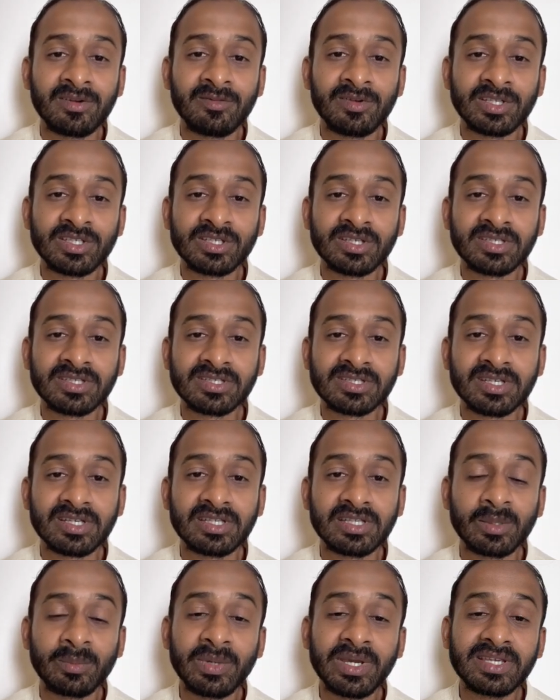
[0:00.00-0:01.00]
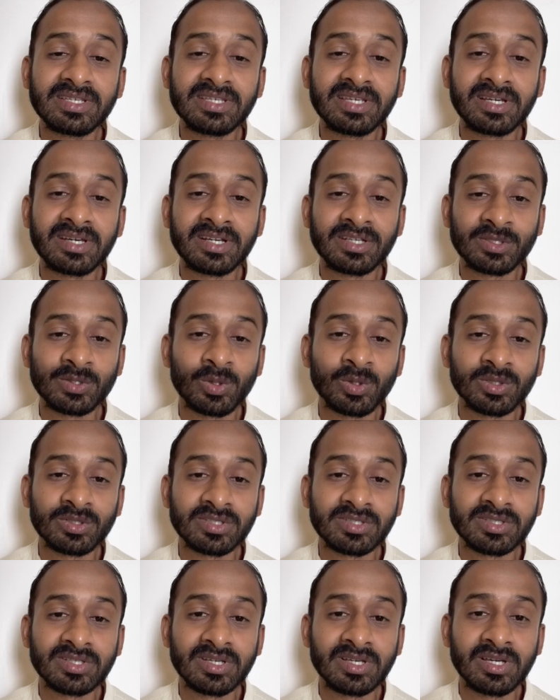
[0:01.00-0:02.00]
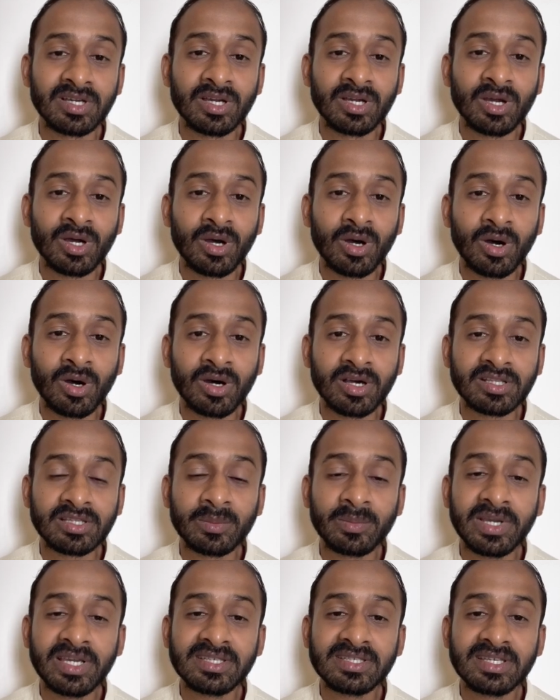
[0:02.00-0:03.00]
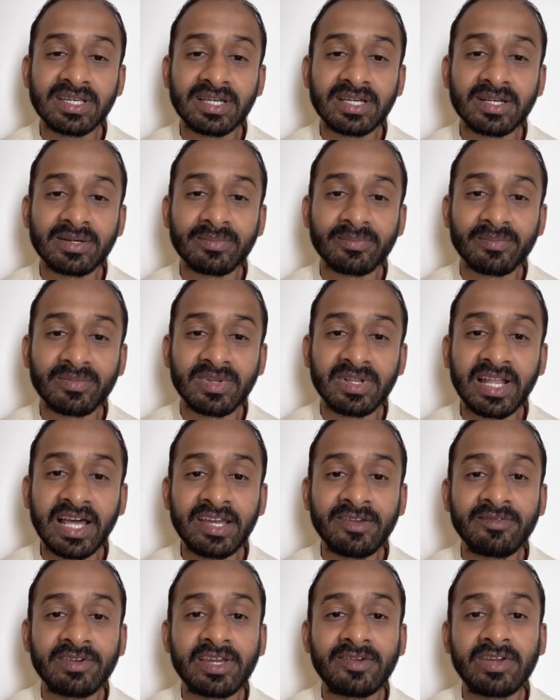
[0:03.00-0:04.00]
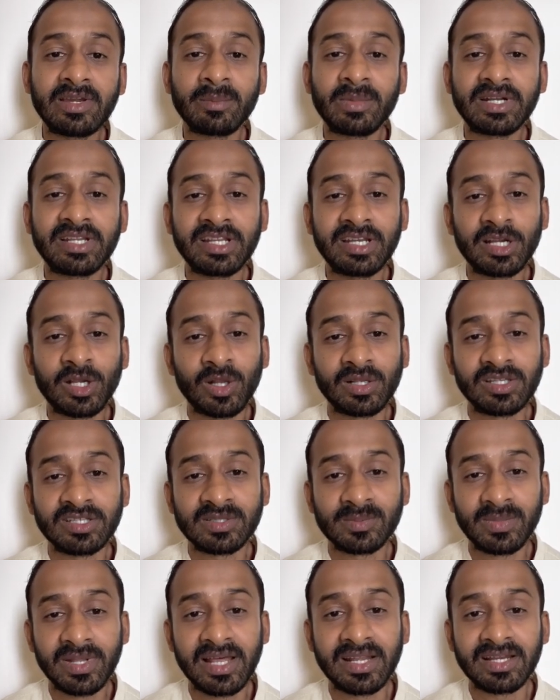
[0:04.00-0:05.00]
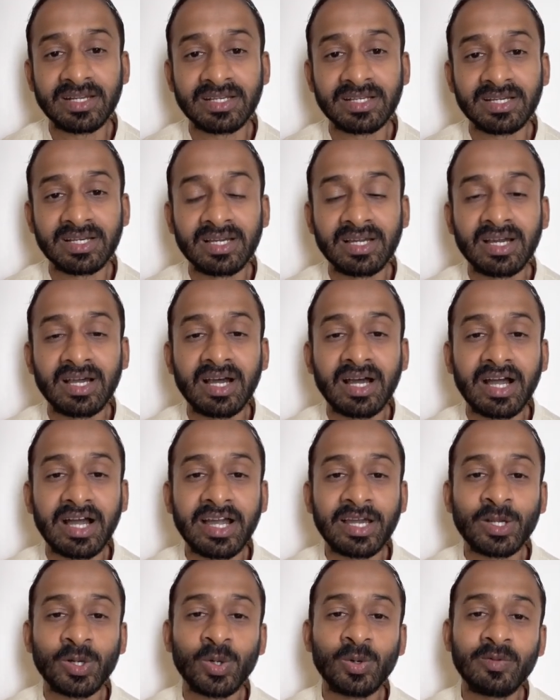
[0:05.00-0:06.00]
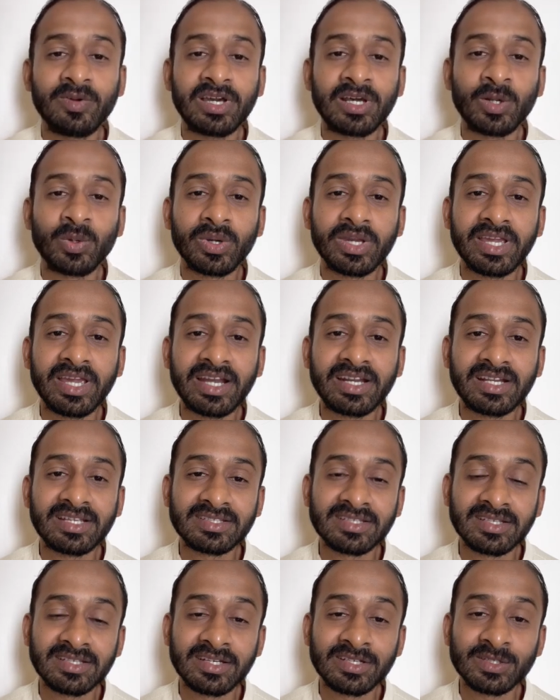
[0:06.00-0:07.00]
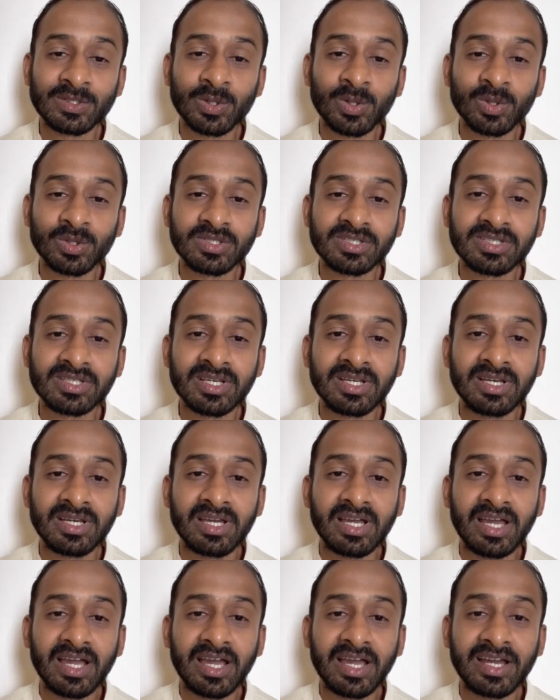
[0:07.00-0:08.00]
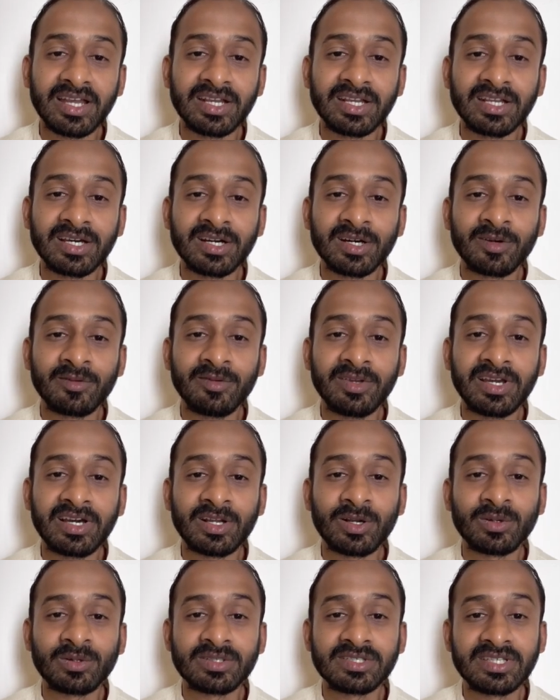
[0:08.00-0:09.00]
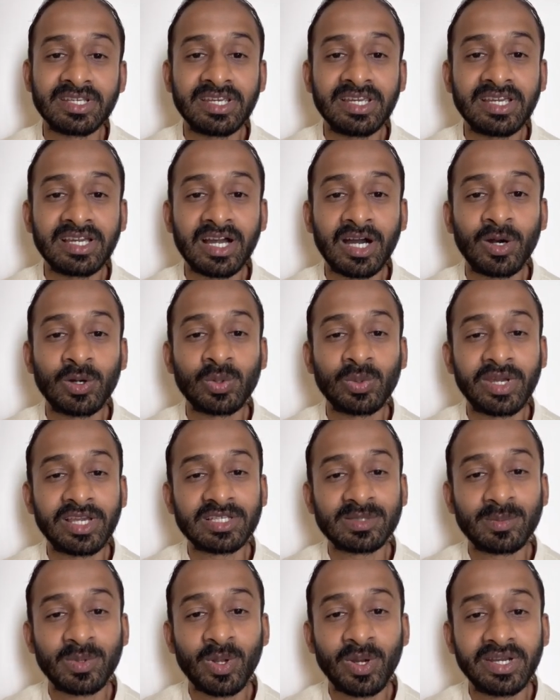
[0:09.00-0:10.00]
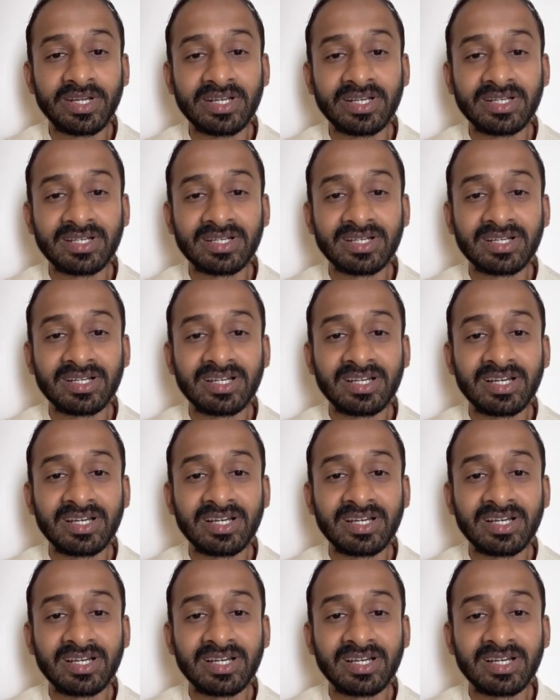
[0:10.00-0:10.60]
which is the basic resource or the basic life-giving material on this planet. I know we are looking at it as a resource, and we are seeing how to exploit it,